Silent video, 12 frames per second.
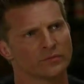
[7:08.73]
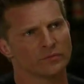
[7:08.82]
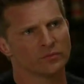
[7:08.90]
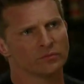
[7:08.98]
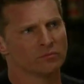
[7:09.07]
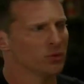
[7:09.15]

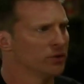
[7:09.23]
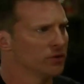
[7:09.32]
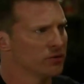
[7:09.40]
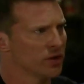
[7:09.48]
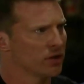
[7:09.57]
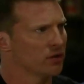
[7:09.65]
Why what? What,
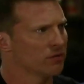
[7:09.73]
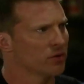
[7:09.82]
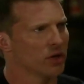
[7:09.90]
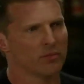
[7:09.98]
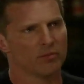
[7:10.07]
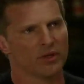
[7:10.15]
there's not enough
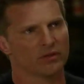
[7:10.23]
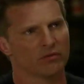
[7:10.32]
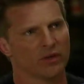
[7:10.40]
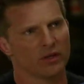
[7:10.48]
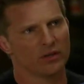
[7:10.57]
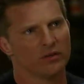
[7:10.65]
crime in
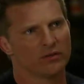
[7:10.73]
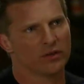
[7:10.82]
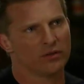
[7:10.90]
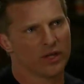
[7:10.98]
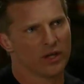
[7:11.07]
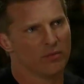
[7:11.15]
Pennsylvania? You
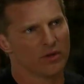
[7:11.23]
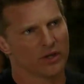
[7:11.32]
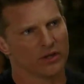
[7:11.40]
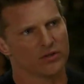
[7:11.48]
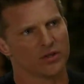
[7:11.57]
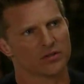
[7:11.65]
said you came here
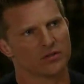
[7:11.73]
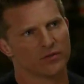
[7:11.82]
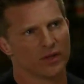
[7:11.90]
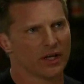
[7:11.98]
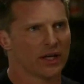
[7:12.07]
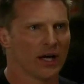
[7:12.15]
to get justice
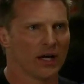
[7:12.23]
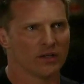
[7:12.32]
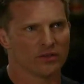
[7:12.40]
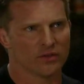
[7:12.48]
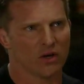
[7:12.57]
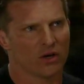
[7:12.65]
for that guy
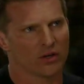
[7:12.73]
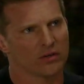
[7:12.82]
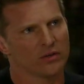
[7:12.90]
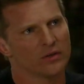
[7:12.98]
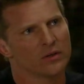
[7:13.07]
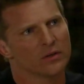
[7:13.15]
and his daughter.
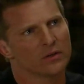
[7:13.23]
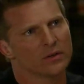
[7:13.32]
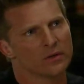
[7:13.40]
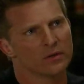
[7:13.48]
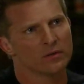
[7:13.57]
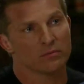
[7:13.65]

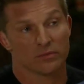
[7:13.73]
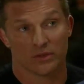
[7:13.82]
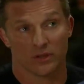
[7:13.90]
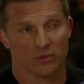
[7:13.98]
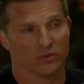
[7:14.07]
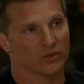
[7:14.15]

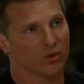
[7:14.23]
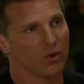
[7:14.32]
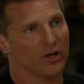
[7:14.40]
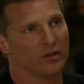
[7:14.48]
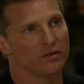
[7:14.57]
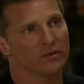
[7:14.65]
Sonny was
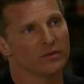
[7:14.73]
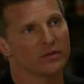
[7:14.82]
acquitted.